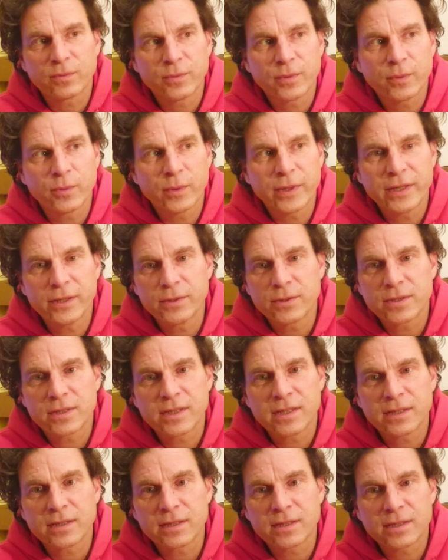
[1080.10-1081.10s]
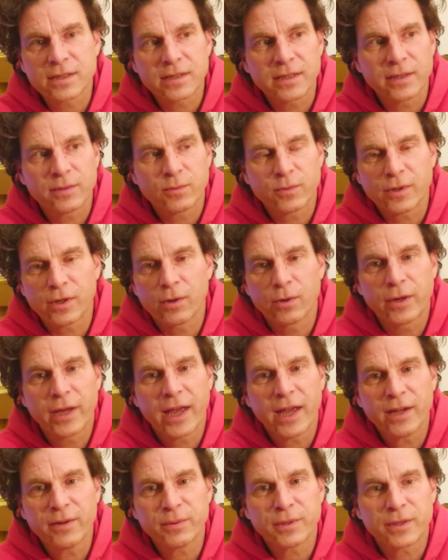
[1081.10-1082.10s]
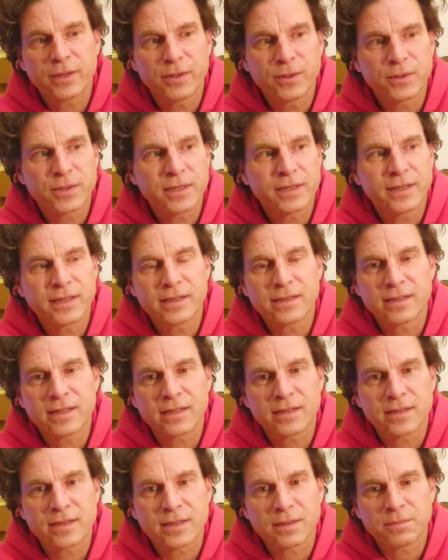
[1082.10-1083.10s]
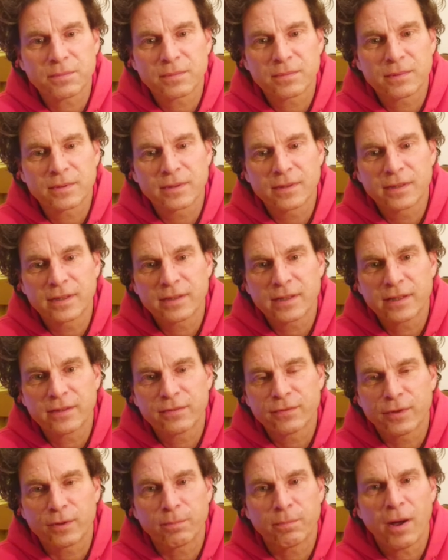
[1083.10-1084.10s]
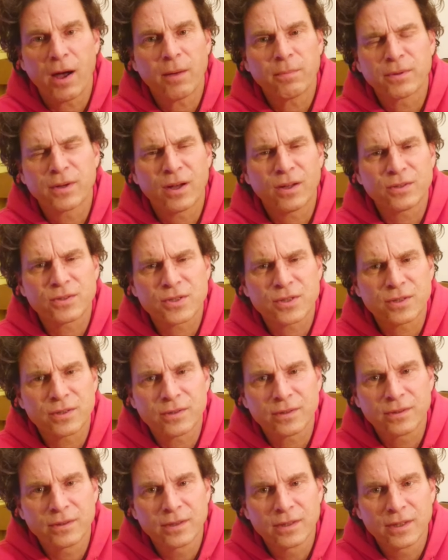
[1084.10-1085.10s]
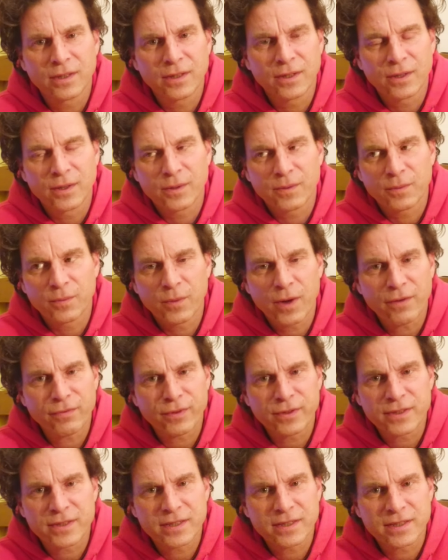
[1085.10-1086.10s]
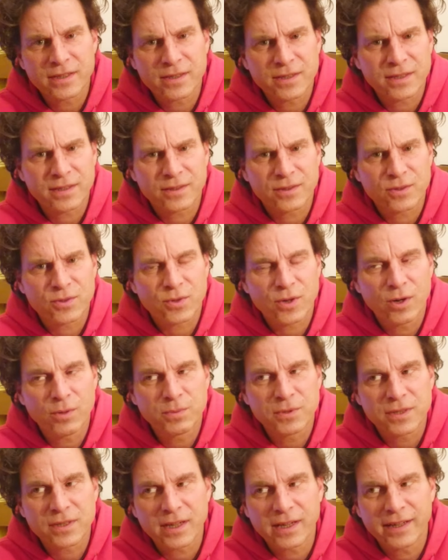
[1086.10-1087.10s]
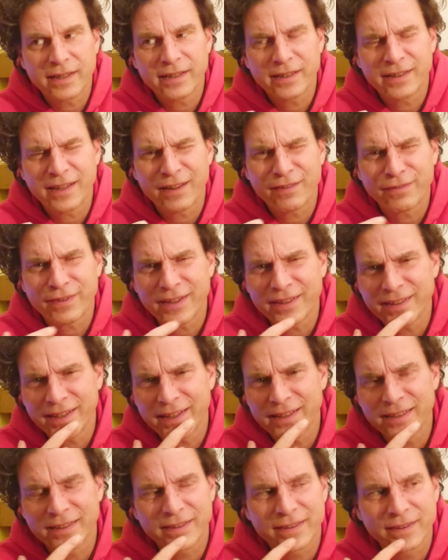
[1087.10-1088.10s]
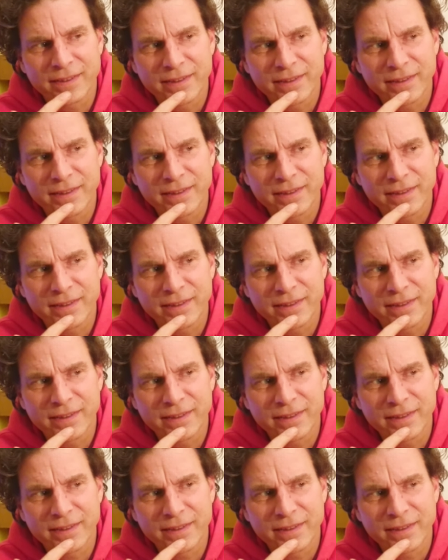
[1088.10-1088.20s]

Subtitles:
we use this and we're okay with using this as some for pop culture references and tropes, I find that